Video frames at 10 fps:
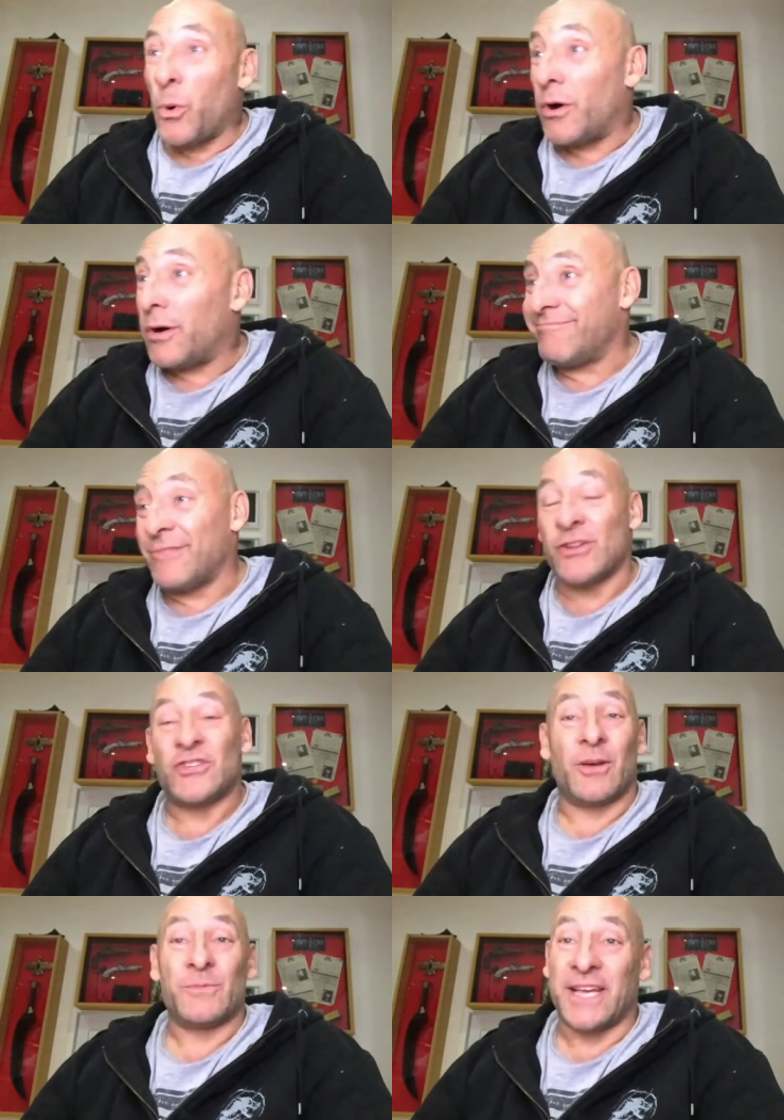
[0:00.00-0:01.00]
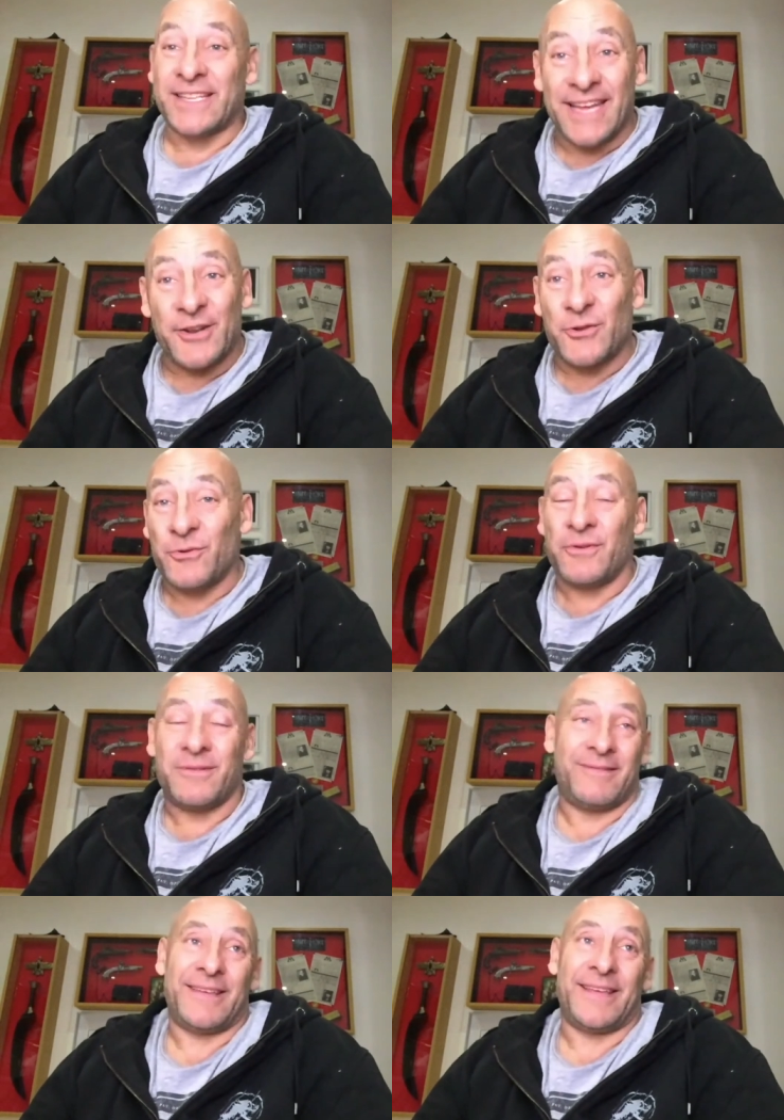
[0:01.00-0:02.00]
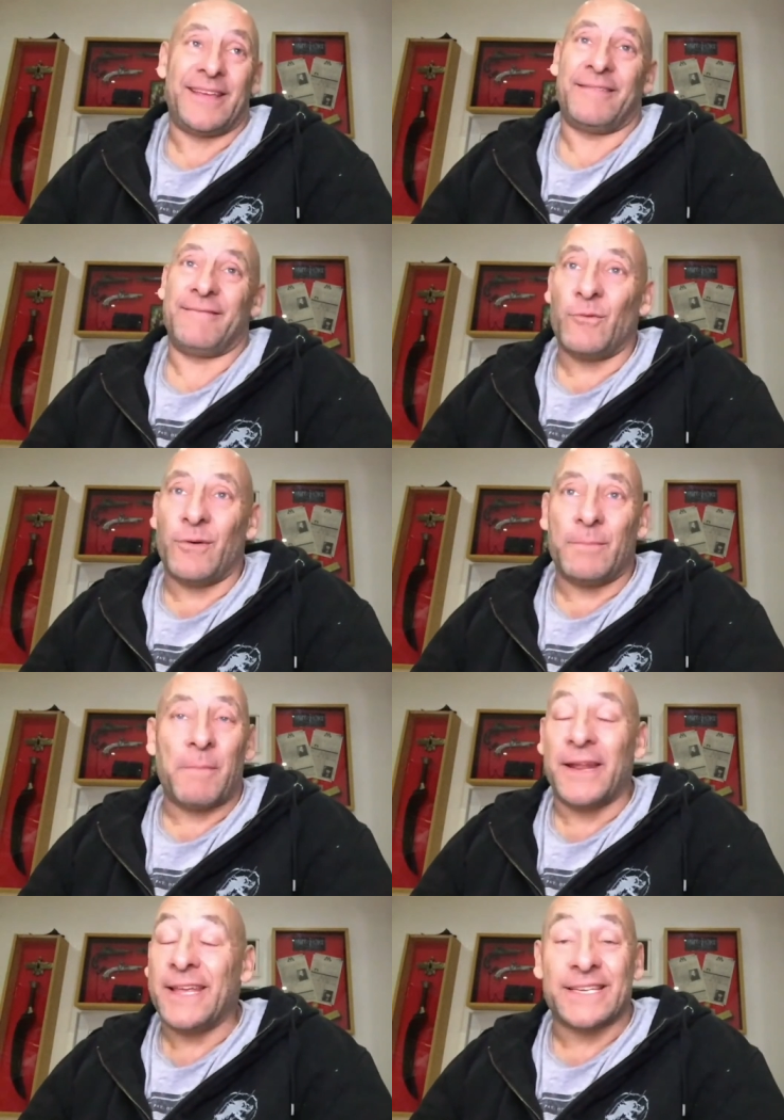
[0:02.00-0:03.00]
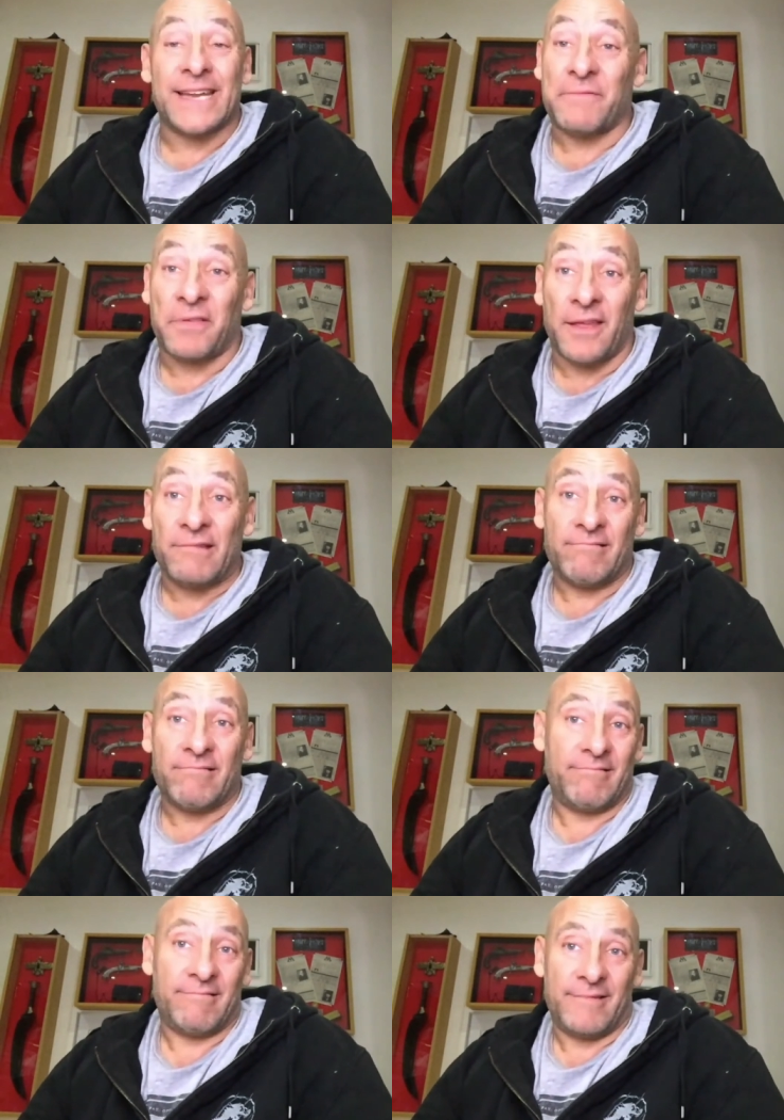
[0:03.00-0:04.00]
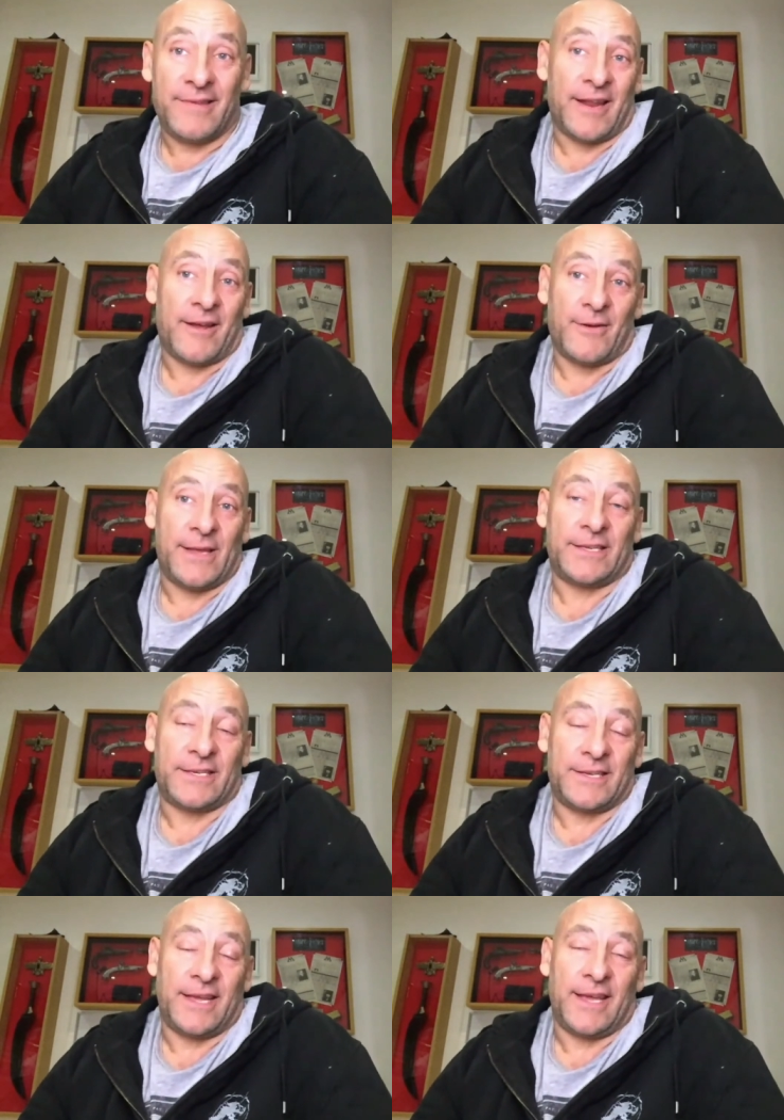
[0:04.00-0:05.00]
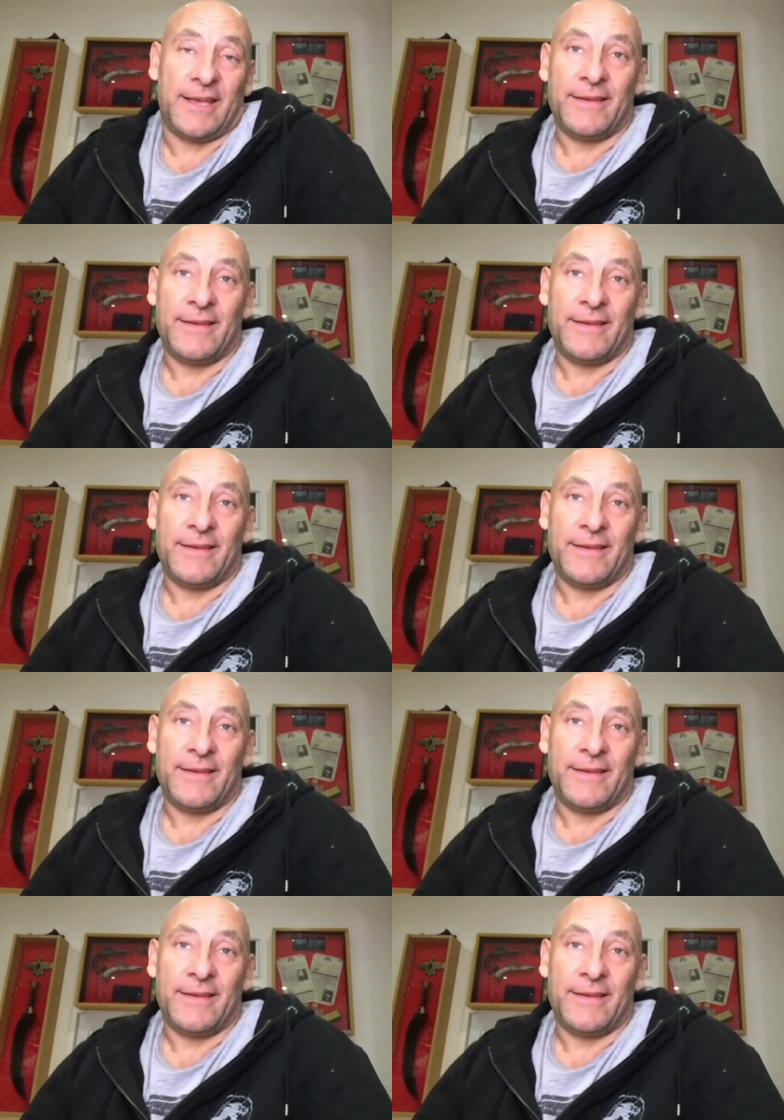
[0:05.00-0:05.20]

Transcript: know what? 9 times out of 10, money isn't everything. You know, it's